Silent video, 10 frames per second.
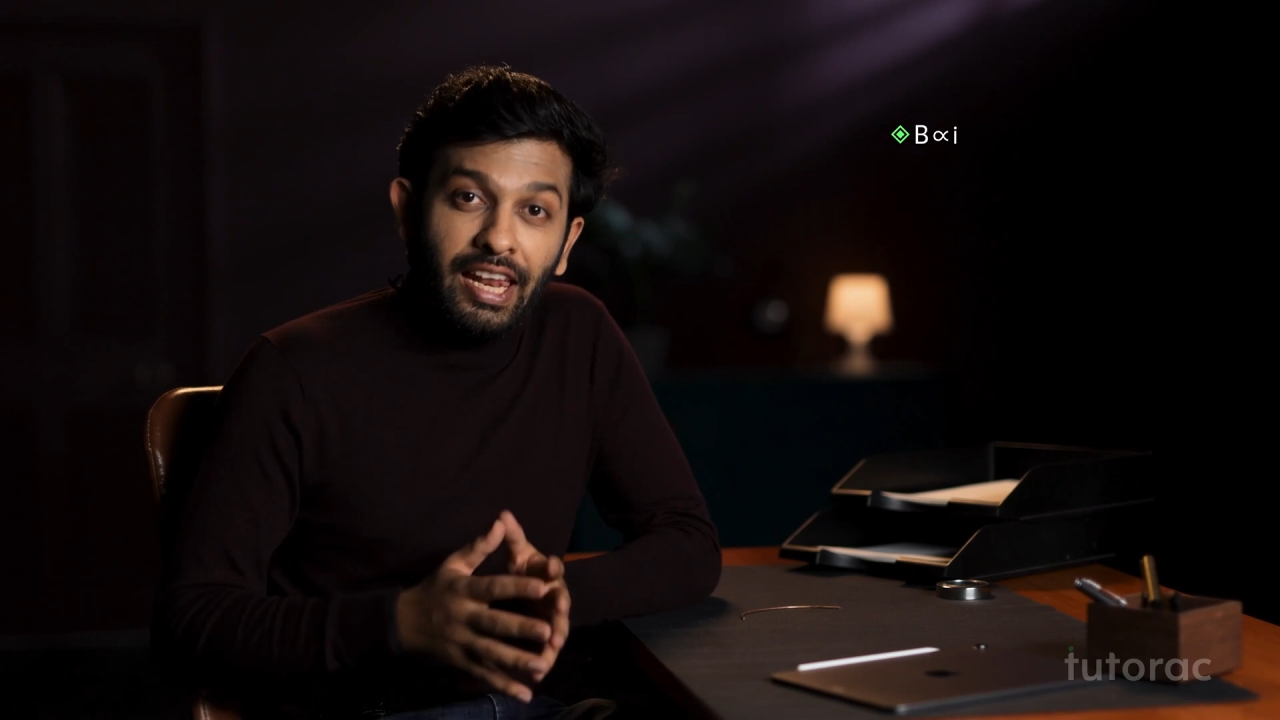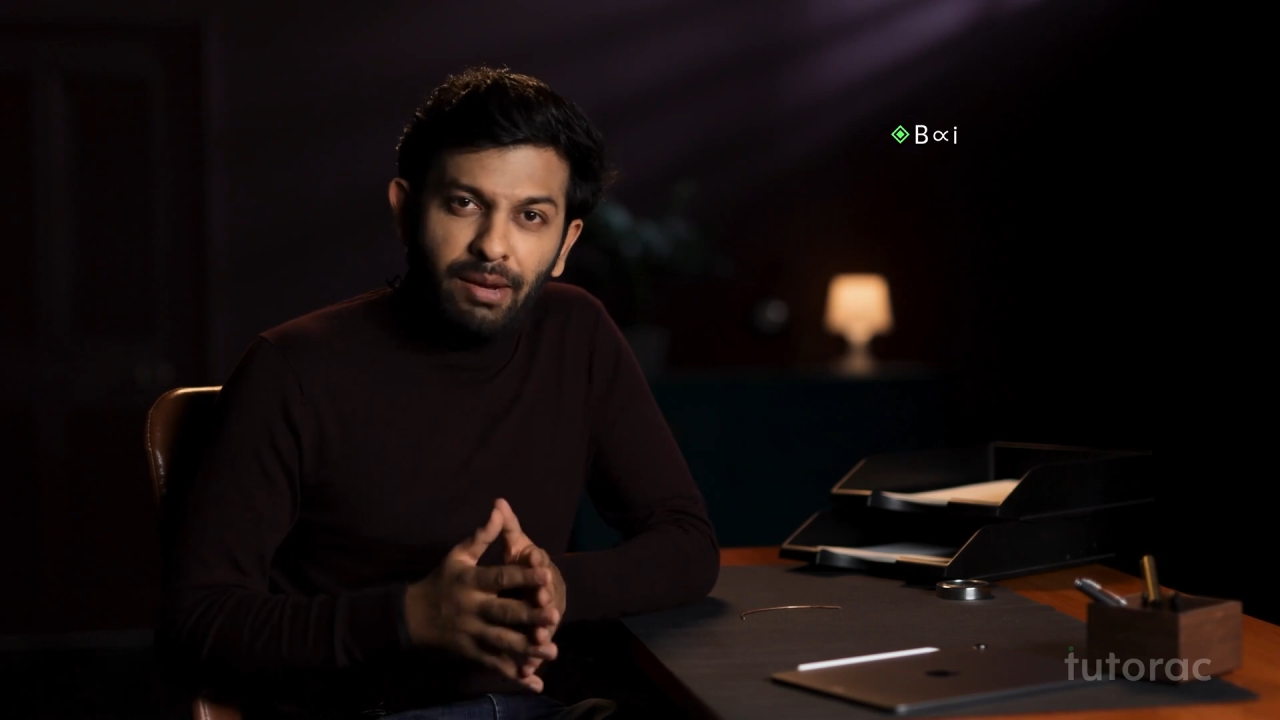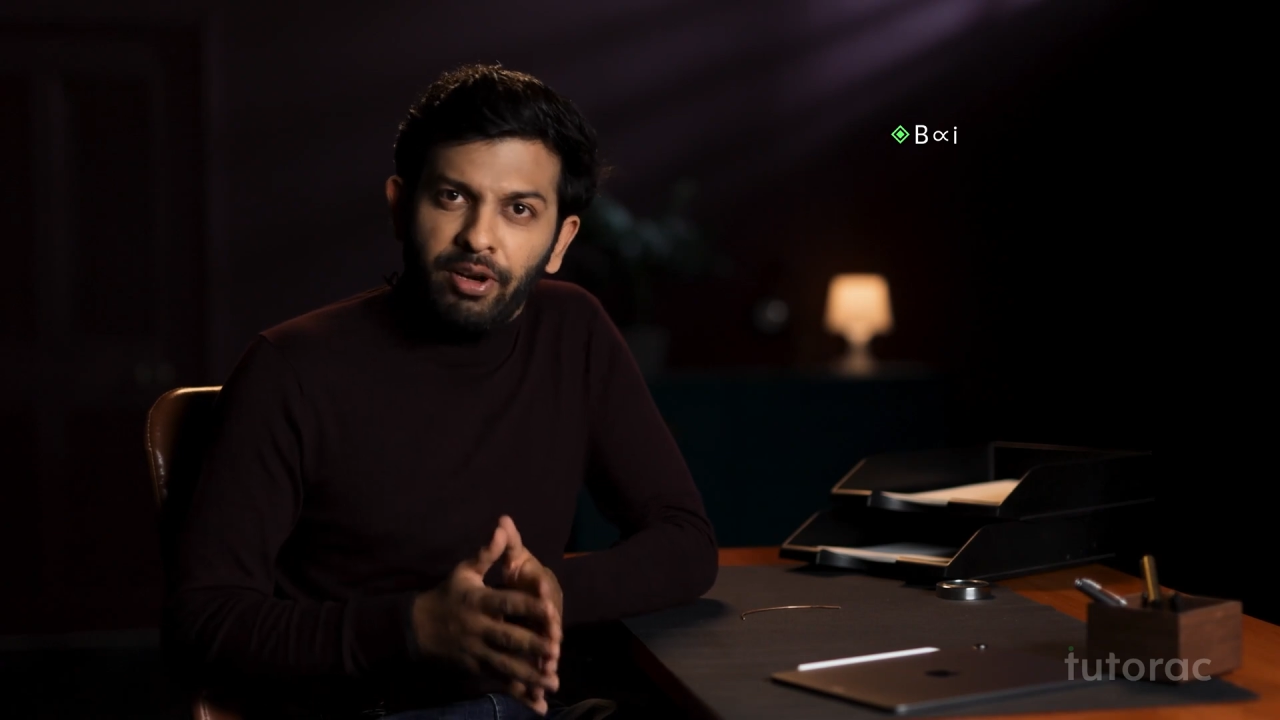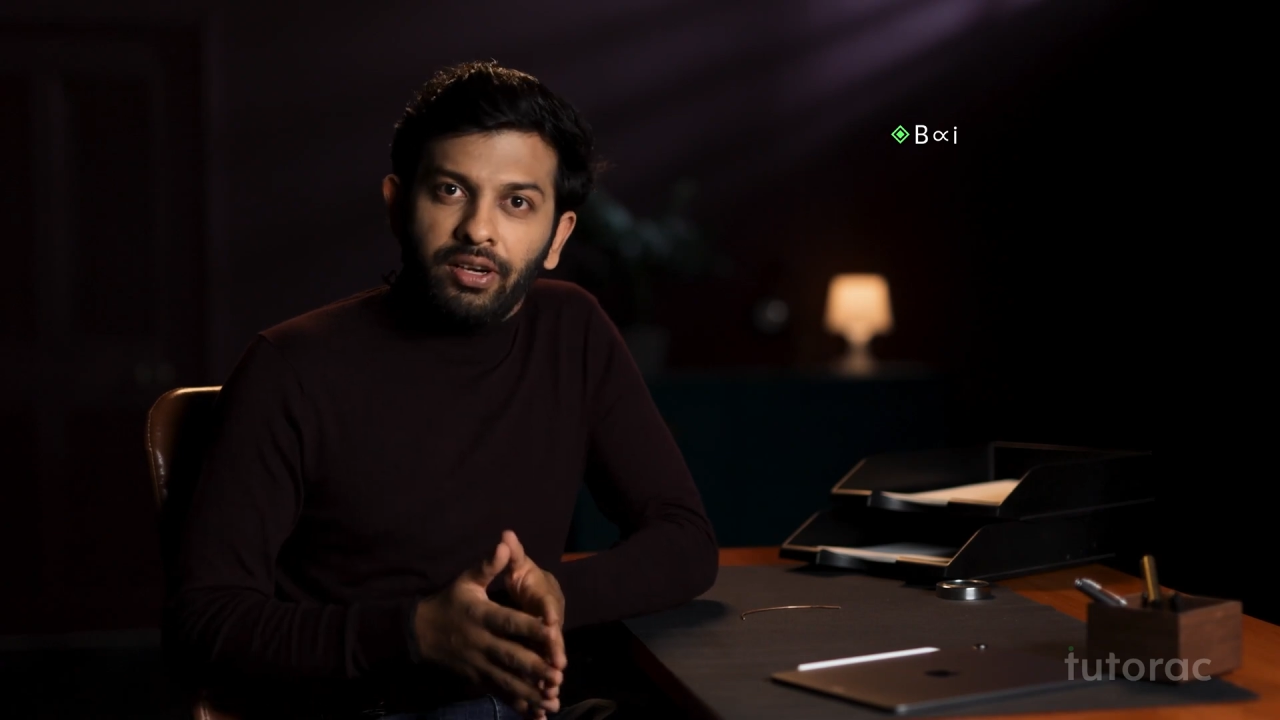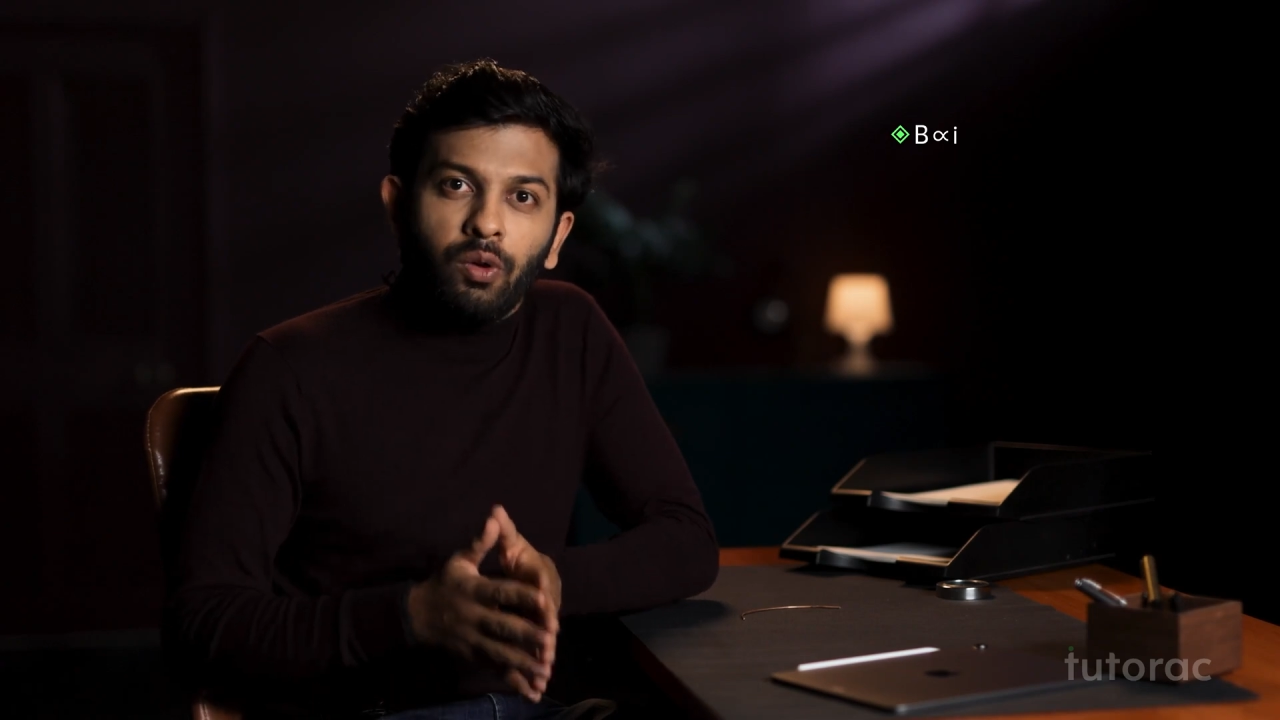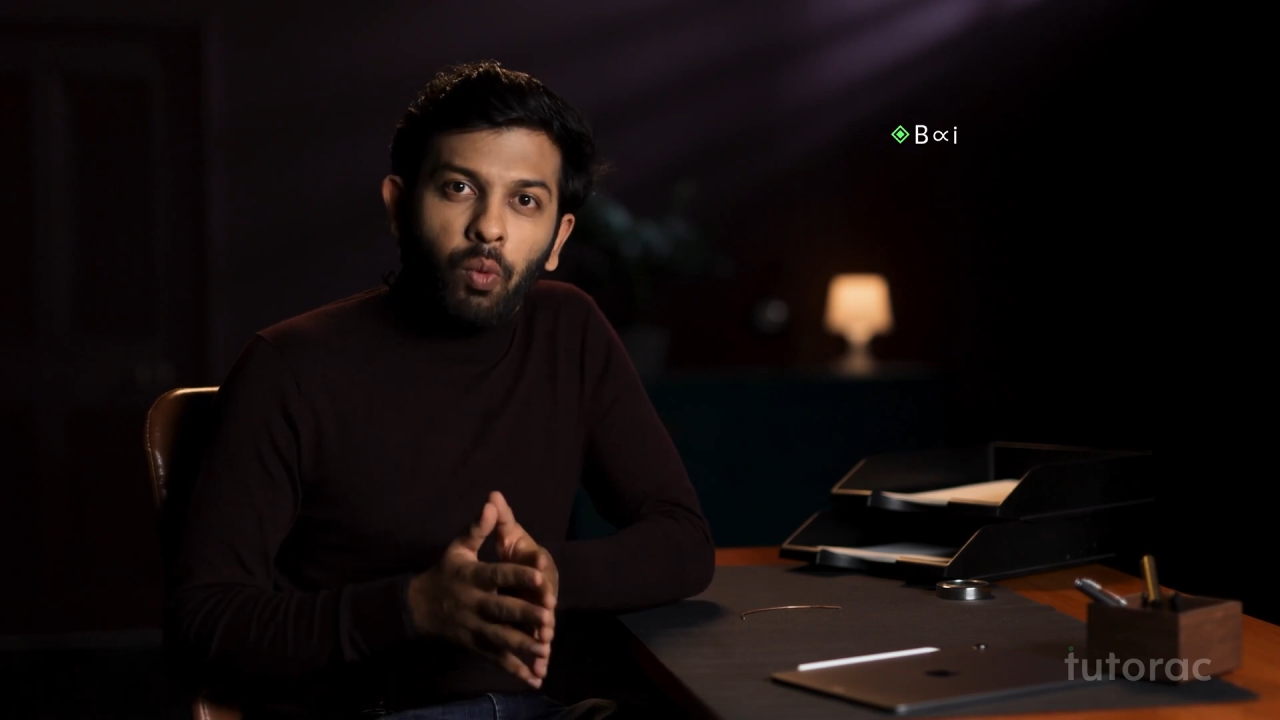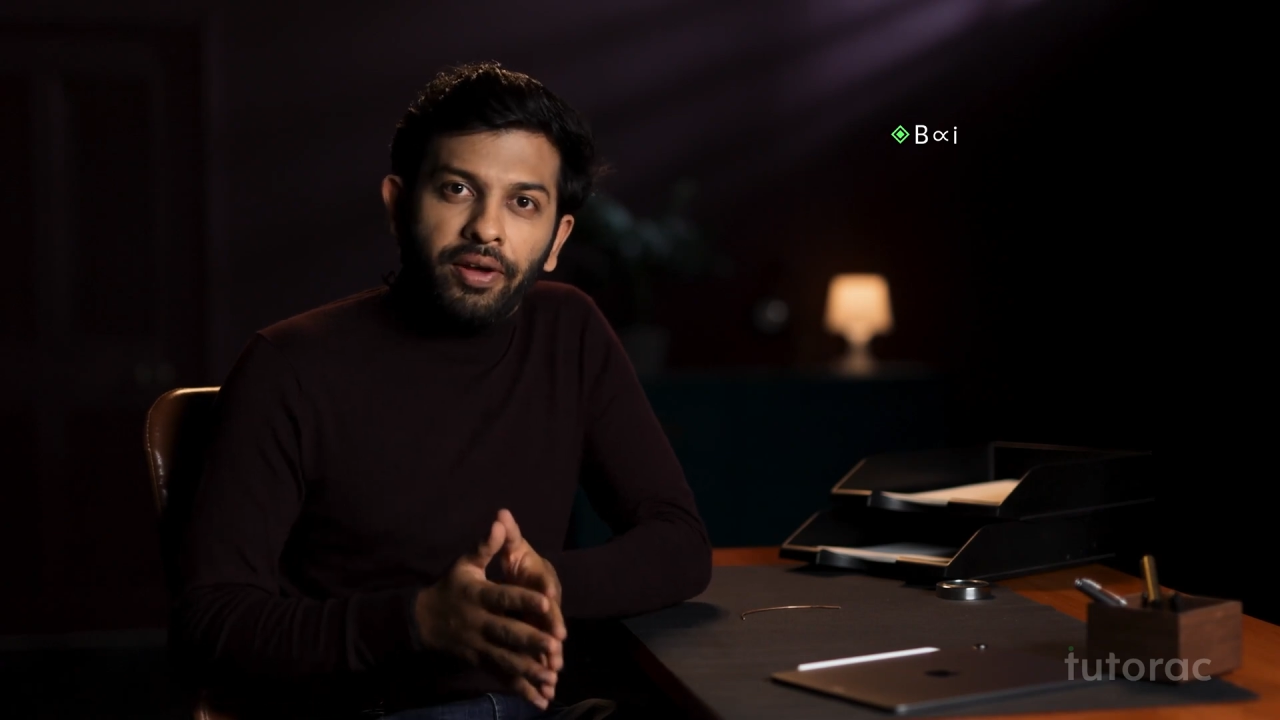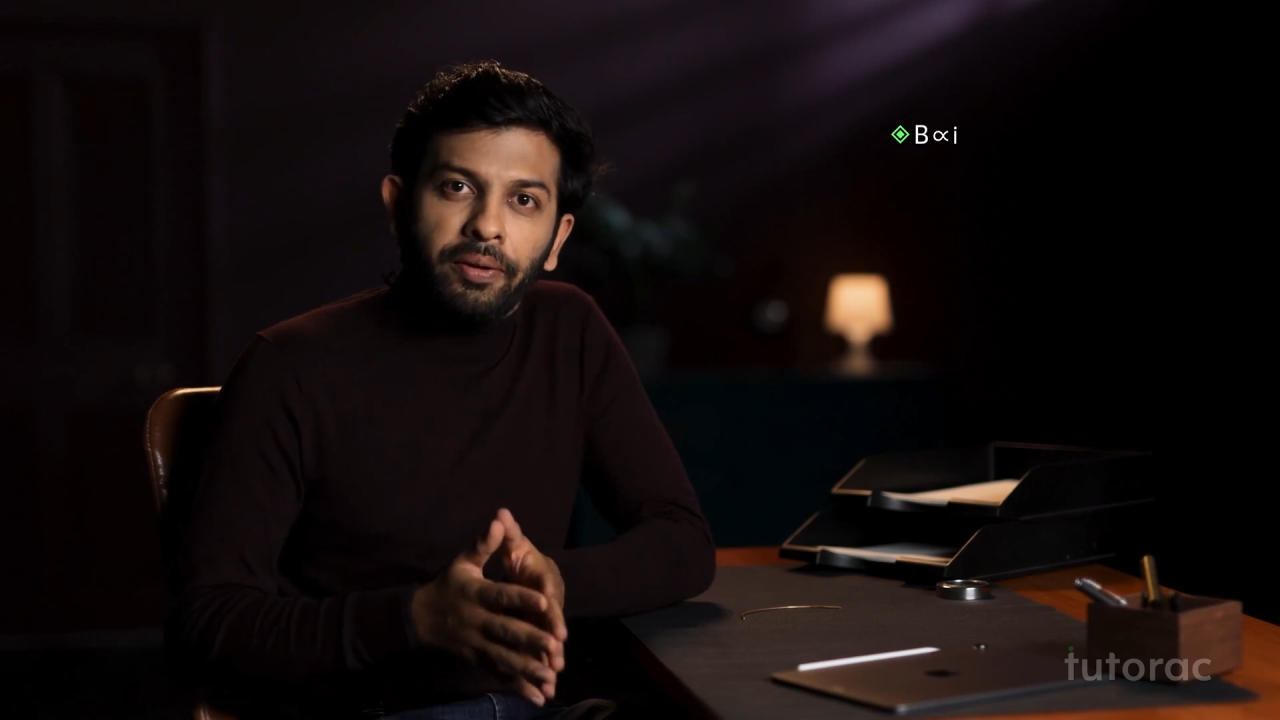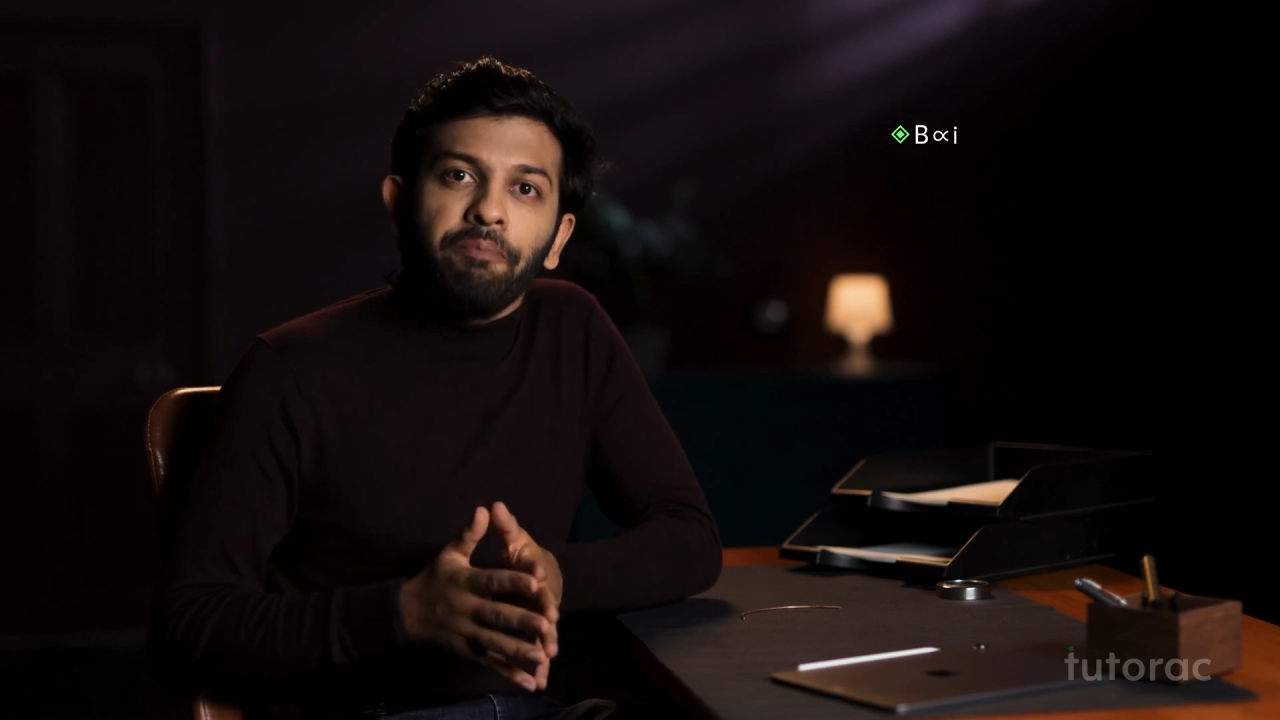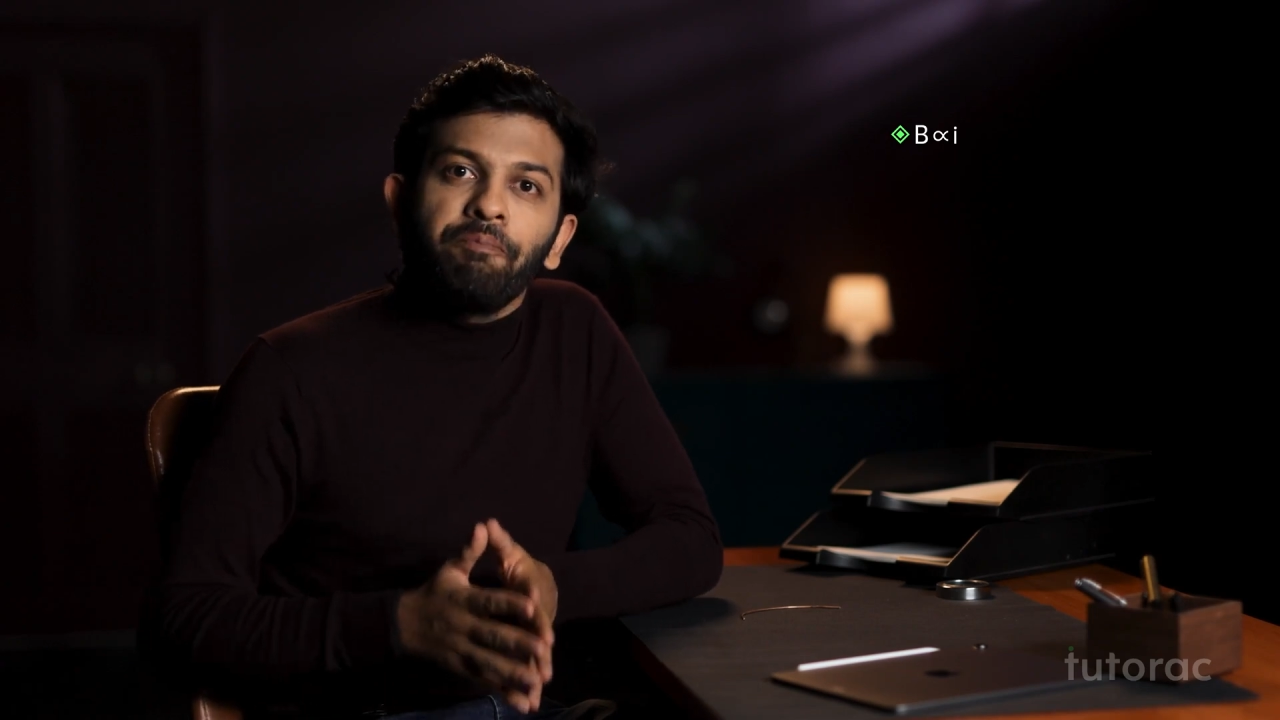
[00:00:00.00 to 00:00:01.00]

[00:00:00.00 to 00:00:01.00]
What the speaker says: elemental wire.